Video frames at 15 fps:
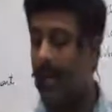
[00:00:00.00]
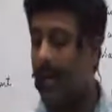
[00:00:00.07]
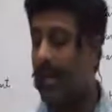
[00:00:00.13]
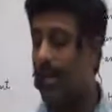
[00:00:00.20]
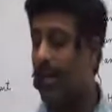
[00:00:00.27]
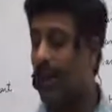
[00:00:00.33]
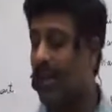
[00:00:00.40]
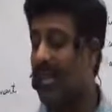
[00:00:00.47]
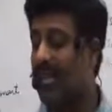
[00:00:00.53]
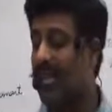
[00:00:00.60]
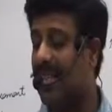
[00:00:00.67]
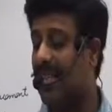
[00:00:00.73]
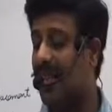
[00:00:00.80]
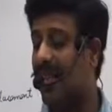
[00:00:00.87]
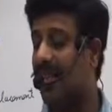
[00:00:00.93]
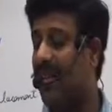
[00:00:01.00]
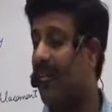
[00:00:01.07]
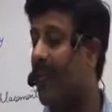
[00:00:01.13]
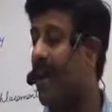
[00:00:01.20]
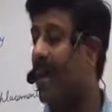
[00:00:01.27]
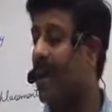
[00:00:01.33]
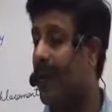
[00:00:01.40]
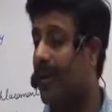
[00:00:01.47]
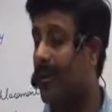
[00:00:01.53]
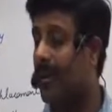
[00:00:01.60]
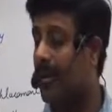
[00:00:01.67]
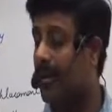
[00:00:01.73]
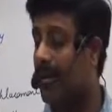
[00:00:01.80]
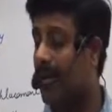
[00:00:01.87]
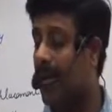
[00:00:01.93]
The process of dividing
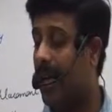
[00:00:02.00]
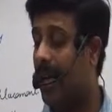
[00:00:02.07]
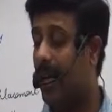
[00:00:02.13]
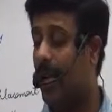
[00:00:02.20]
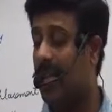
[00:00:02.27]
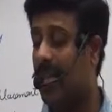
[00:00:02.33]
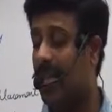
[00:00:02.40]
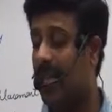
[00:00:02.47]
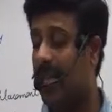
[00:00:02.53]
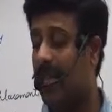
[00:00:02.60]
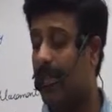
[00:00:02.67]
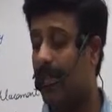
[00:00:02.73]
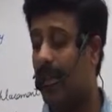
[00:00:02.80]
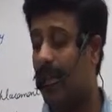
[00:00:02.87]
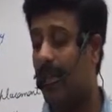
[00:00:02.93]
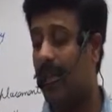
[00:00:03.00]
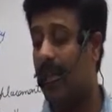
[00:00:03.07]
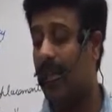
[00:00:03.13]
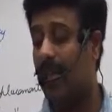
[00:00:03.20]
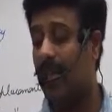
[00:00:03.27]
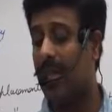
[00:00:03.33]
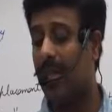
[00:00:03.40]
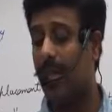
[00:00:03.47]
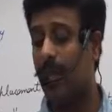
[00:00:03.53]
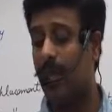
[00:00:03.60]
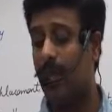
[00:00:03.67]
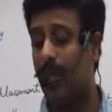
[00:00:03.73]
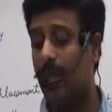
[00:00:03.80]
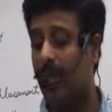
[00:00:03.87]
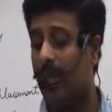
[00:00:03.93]
heterogeneous population
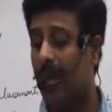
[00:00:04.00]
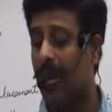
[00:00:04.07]
into